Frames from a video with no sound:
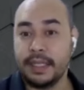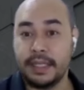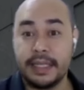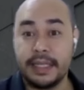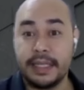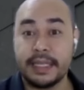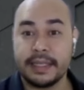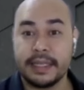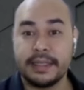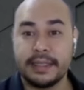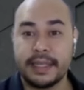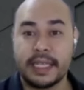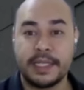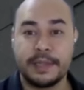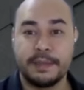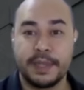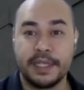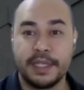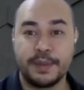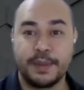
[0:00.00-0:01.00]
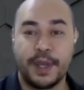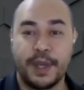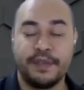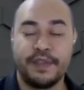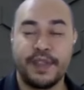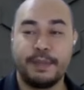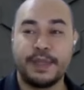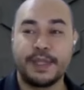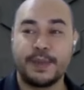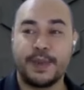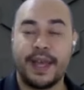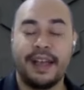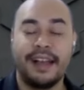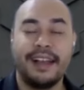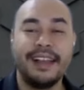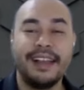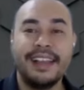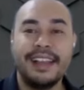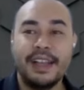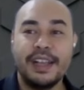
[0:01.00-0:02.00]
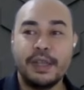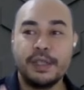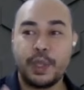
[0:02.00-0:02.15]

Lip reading: The DISC assessment is one of them as well.